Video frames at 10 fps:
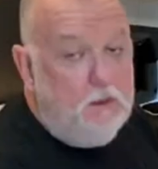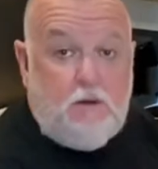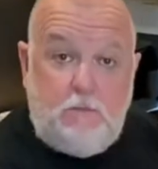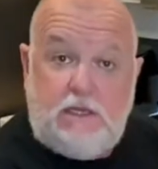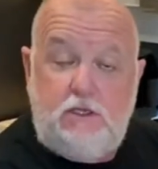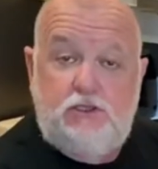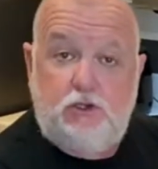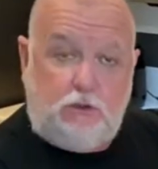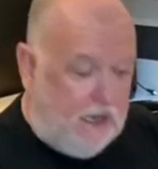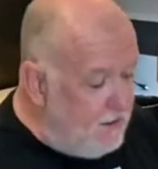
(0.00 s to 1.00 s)
making
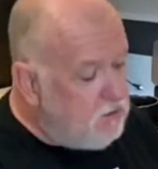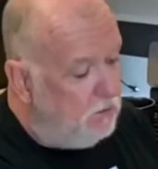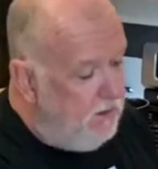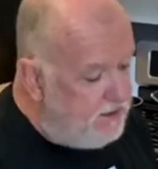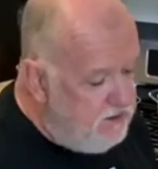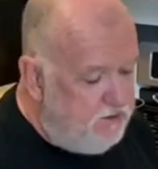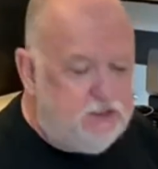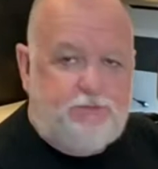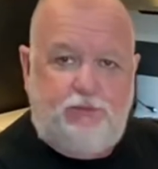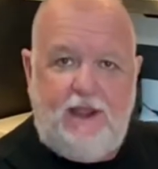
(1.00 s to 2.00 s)
sure, as always, to
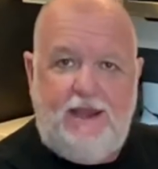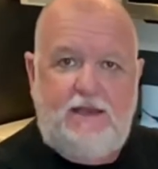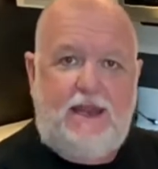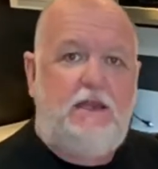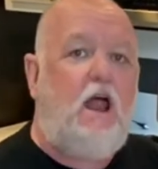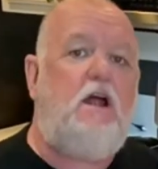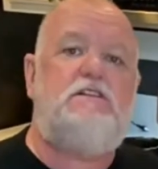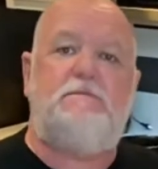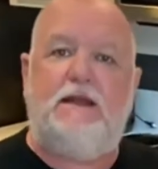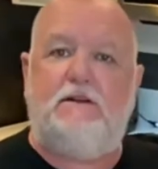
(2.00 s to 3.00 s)
spread a
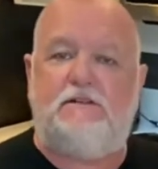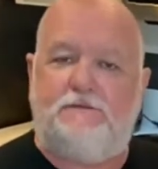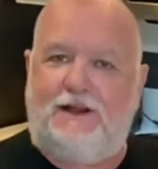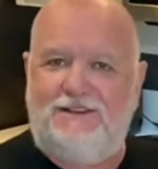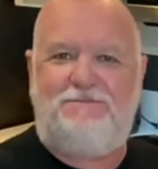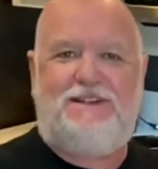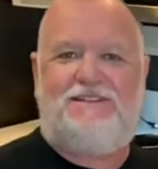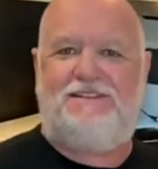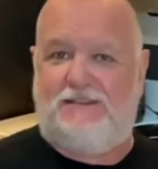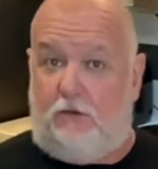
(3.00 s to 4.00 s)
large amount of onion
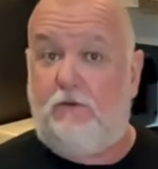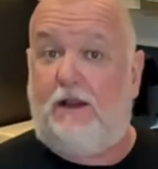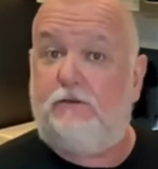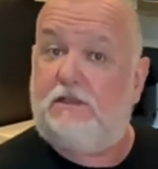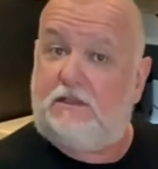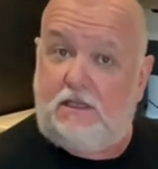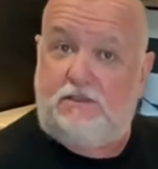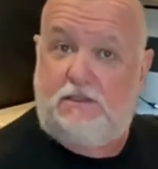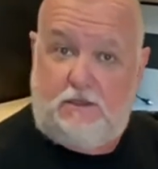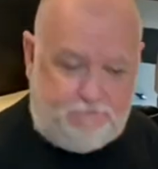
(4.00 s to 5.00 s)
pieces around the kitchen.